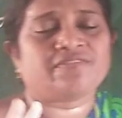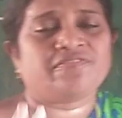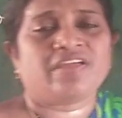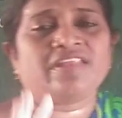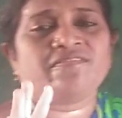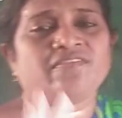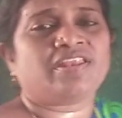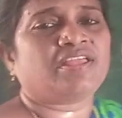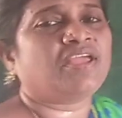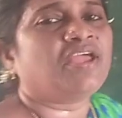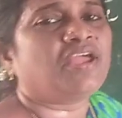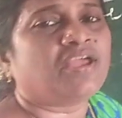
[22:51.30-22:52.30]
are very,
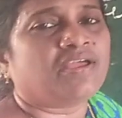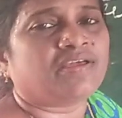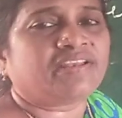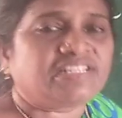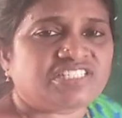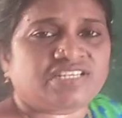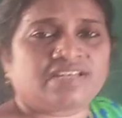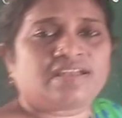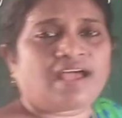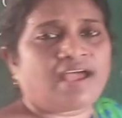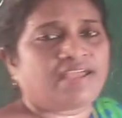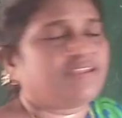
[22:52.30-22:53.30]
very rich
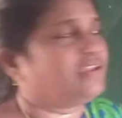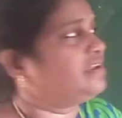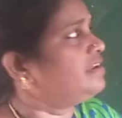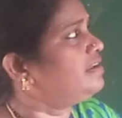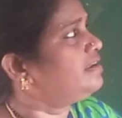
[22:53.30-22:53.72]
in iron.